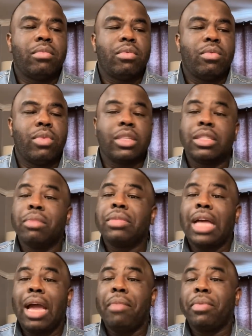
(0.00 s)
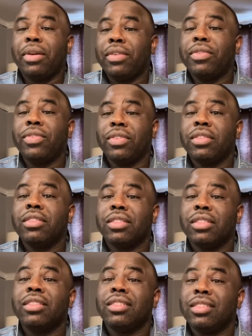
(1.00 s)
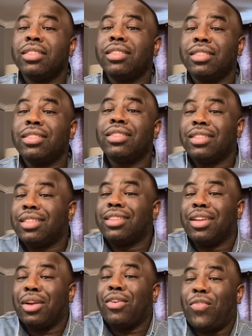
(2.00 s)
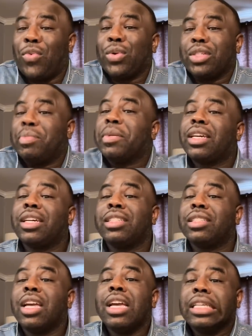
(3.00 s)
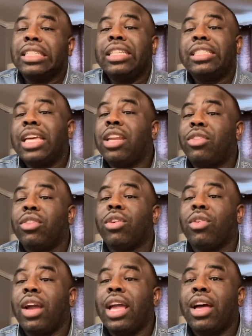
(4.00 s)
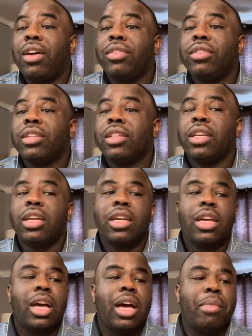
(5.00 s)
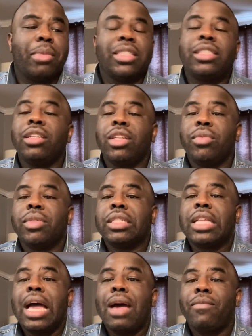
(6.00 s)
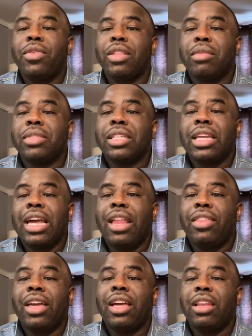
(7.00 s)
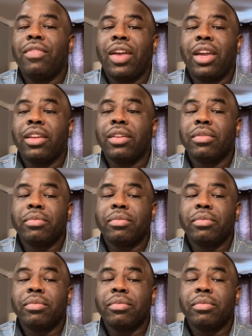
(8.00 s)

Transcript: with some type of girl force because she sat on the ground until it was time for them to get out of the elevator.